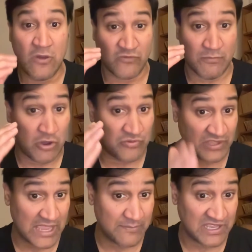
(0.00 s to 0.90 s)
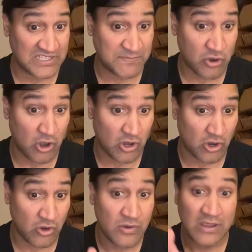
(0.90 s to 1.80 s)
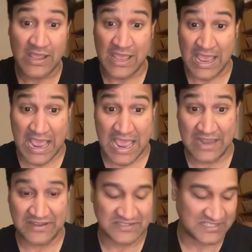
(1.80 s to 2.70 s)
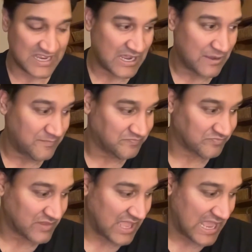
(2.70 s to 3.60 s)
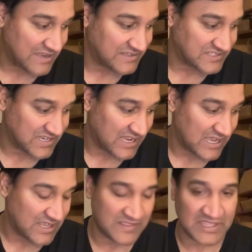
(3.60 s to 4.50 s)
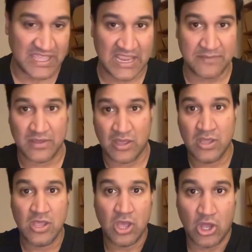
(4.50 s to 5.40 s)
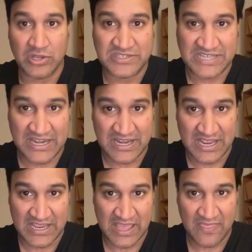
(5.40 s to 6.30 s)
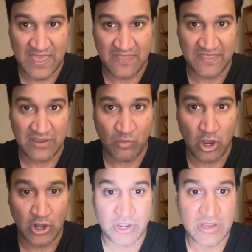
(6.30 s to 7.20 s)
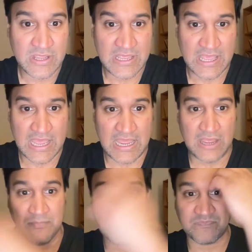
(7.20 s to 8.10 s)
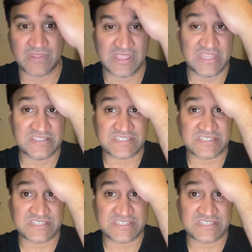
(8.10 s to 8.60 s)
for both the game against Morocco and the game on Saturday that they won against